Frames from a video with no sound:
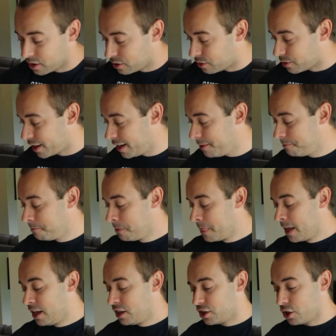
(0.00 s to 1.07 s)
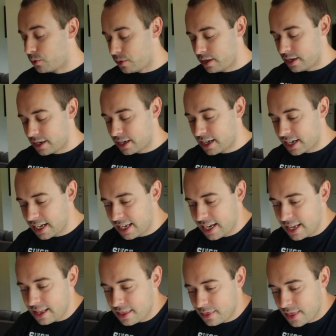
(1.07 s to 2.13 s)
Okay? So, I'd like you to
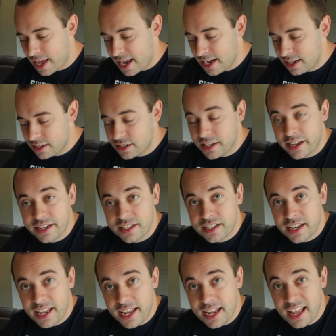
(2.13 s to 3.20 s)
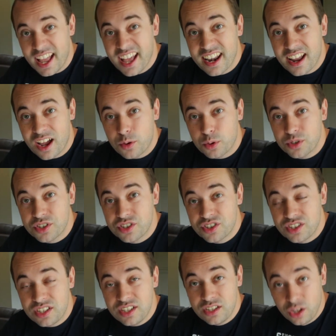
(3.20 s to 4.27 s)
get that done today, and I will
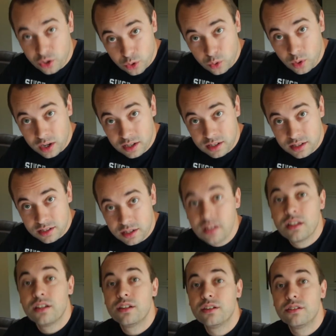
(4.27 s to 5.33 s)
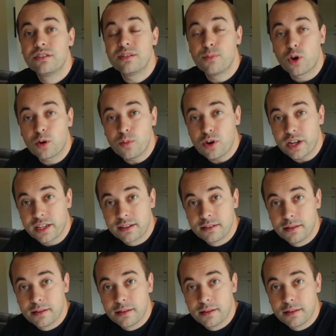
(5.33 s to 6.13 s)
see you tomorrow morning.